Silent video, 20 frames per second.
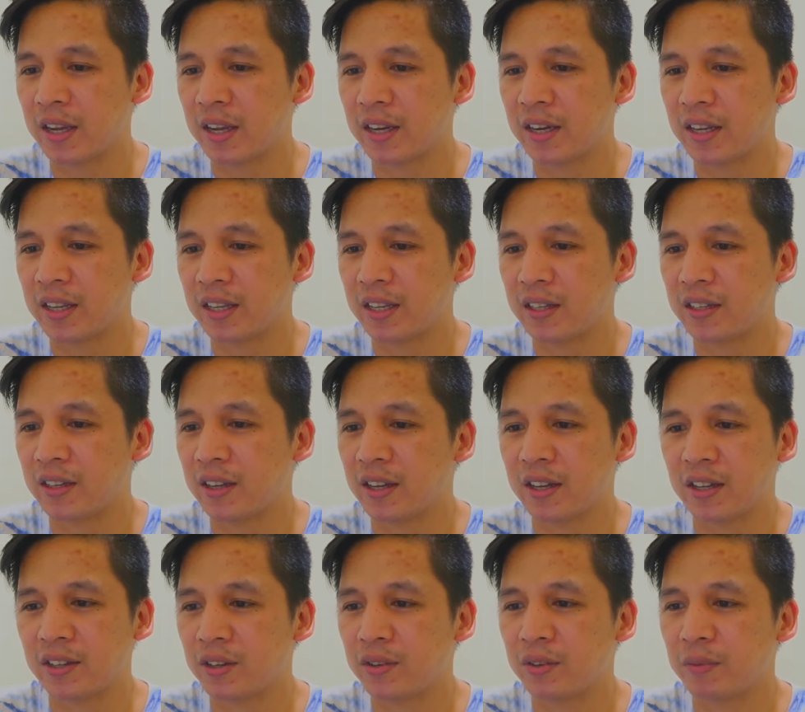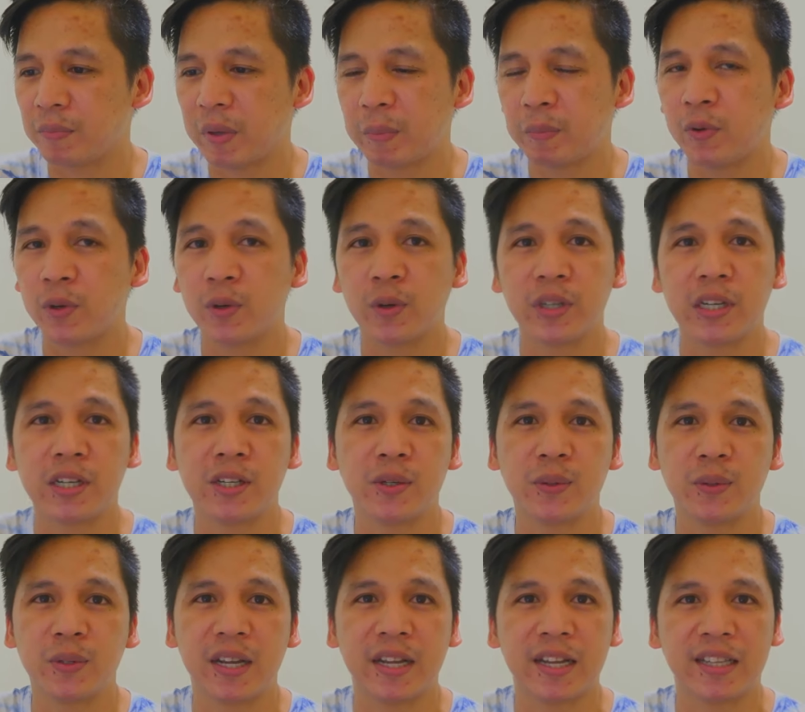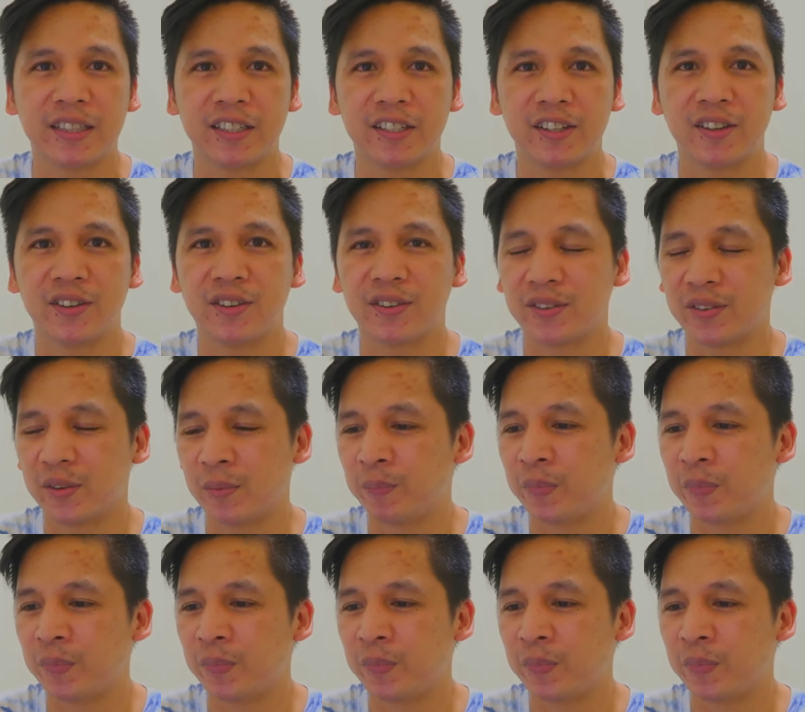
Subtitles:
And yeah, people couldn't do that, you know.